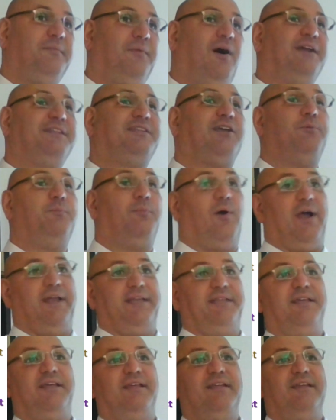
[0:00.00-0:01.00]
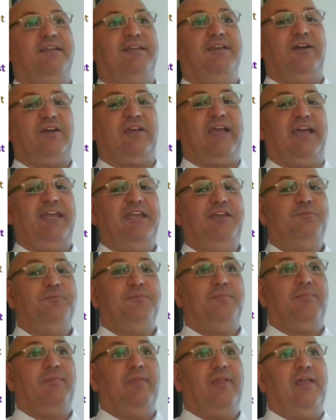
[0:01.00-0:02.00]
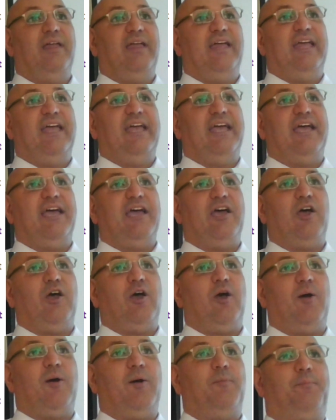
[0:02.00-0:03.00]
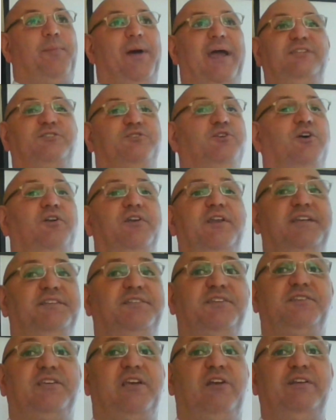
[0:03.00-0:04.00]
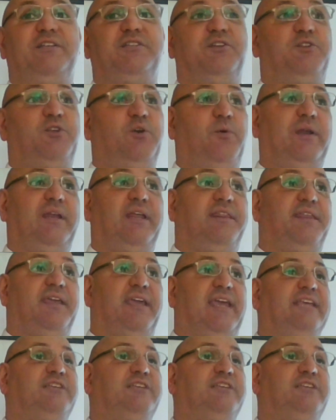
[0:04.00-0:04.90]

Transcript: I don't mind. Okay? But it's not necessary to do anything.